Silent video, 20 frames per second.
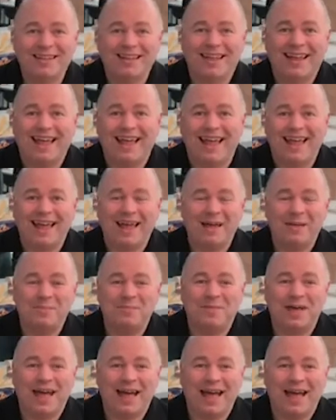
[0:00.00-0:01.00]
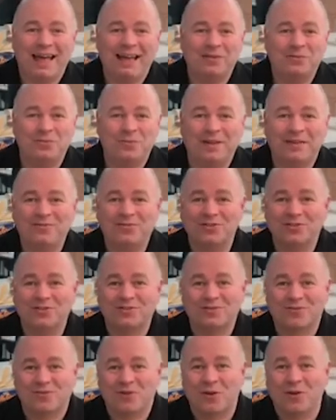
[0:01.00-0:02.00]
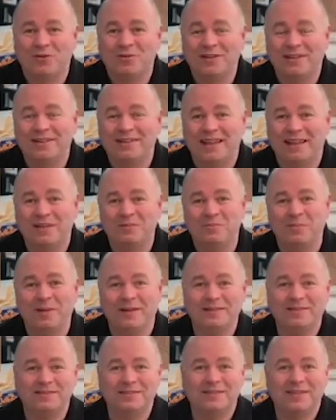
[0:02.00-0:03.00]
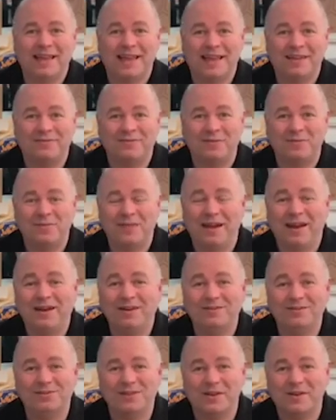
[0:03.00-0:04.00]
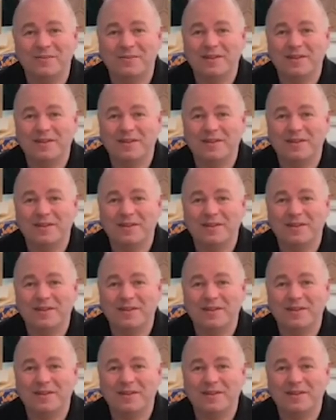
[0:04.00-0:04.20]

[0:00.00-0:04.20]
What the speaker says: and we've just grown and built from there. So